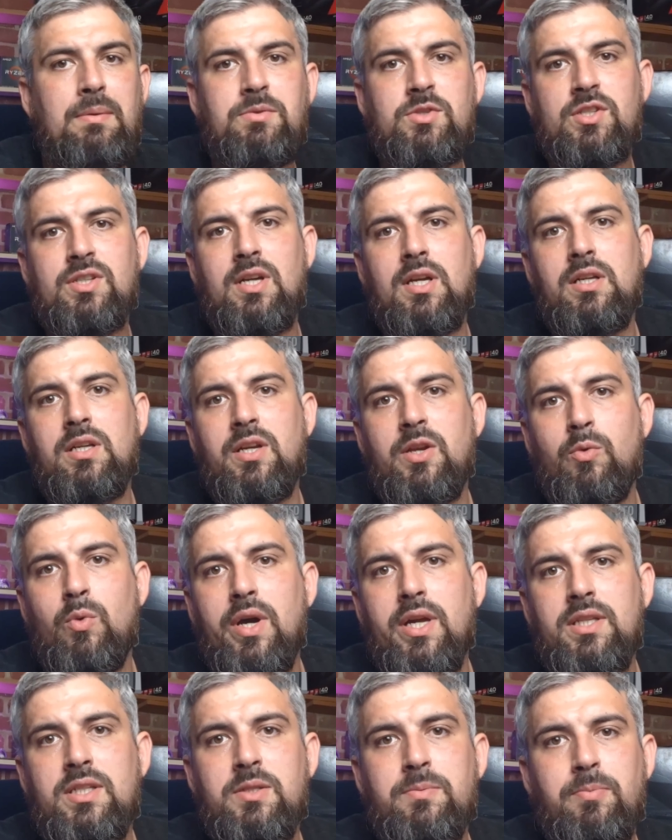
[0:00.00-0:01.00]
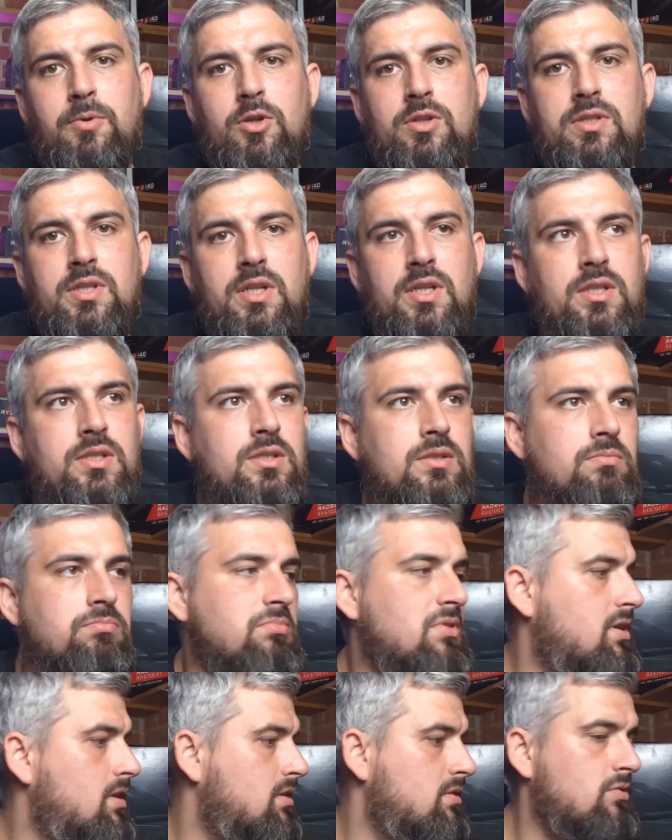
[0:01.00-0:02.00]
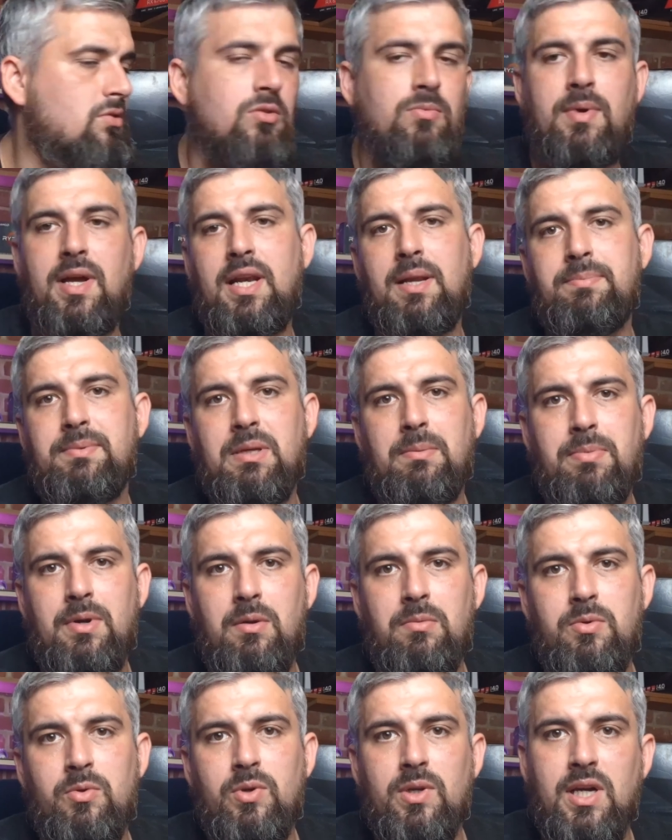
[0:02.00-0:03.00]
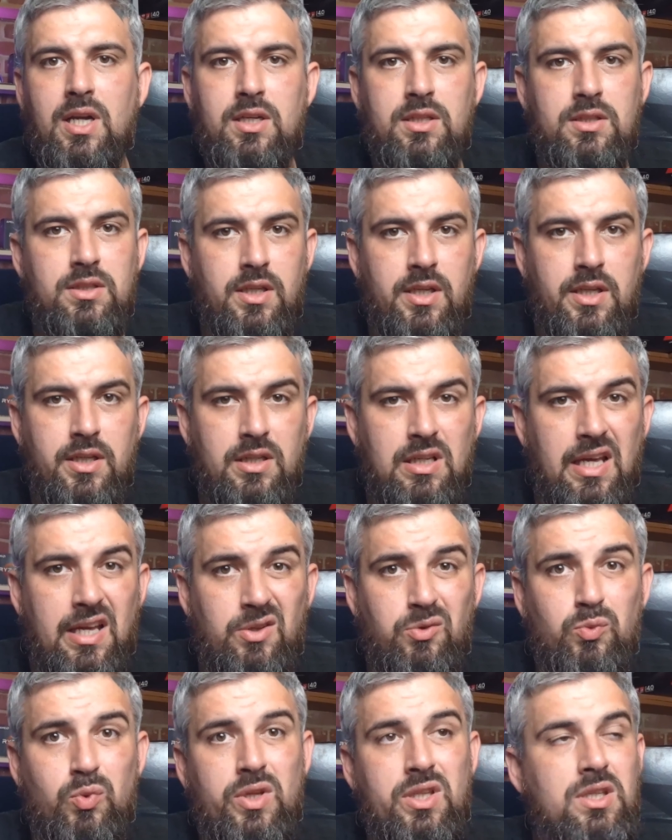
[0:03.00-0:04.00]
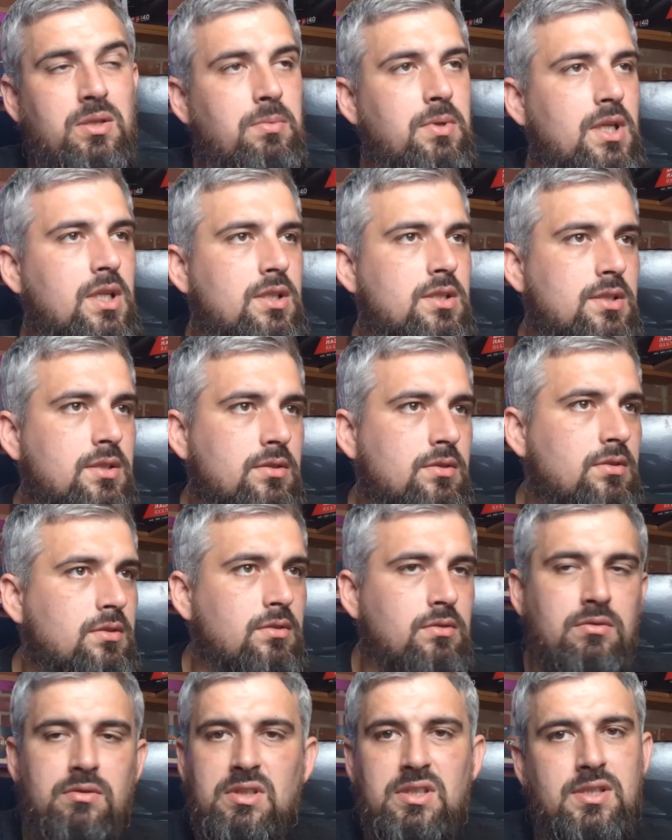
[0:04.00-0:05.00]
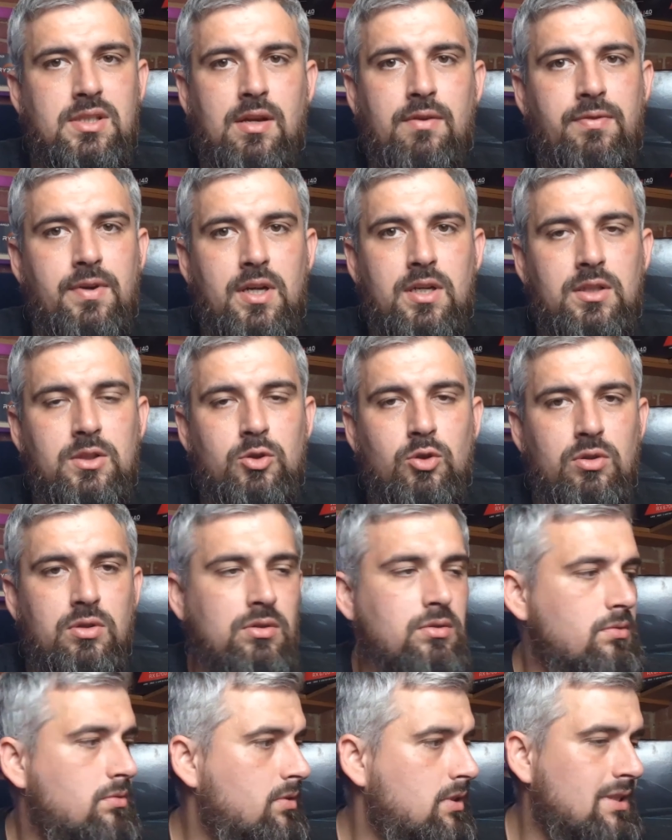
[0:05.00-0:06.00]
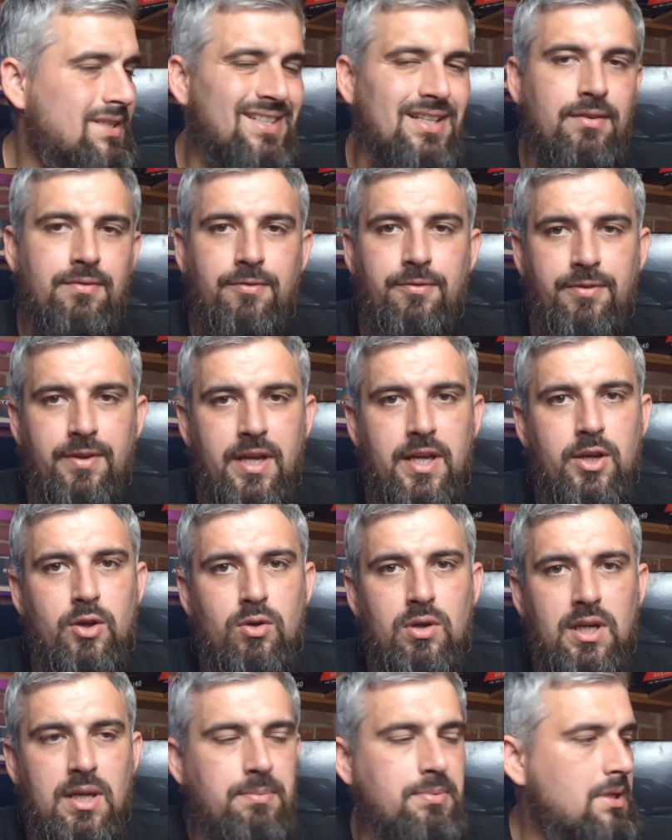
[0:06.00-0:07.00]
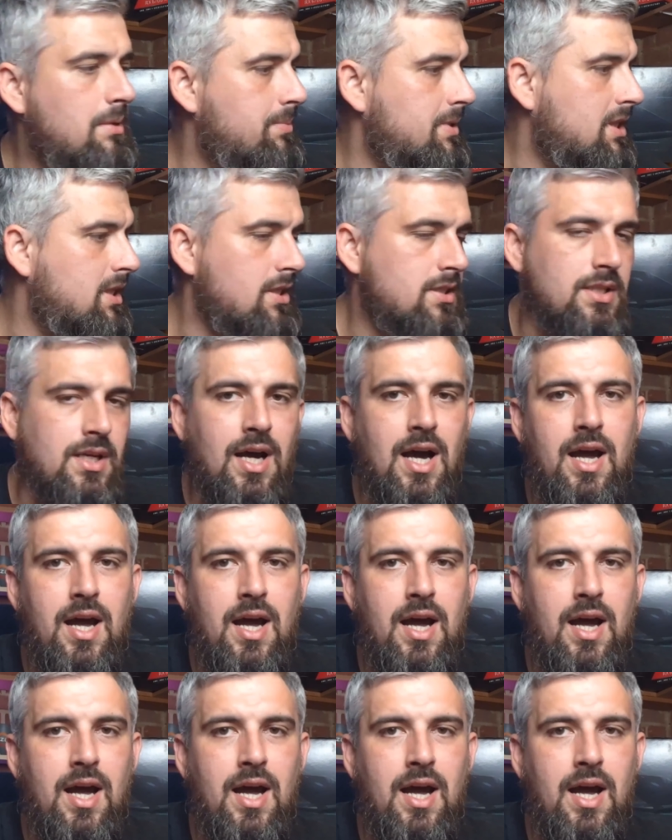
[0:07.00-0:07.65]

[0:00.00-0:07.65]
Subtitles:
I'm just gonna rewind this process, so on my laptop probably we're gonna take like 20 minutes. It's not fun at all. It's a very old laptop, it has an